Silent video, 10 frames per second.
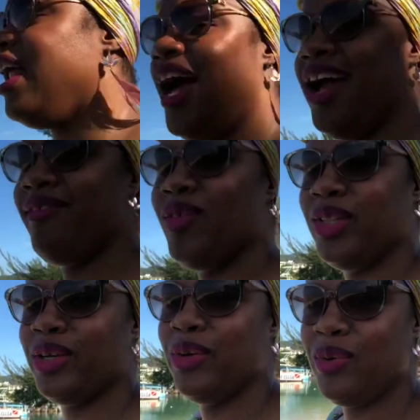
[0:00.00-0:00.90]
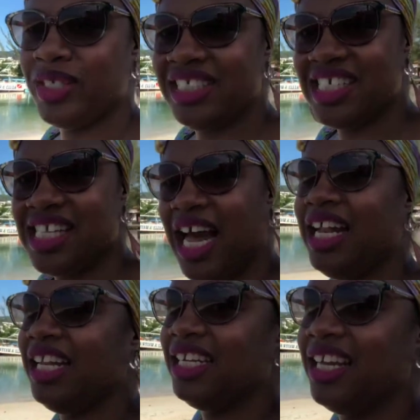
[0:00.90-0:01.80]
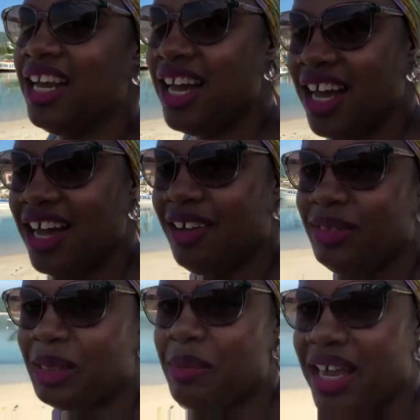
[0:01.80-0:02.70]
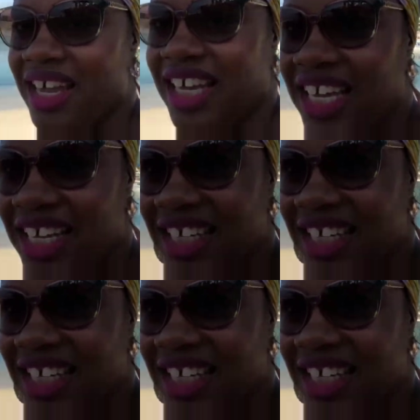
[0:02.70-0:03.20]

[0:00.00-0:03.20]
live on the gorgeous island of Jamaica.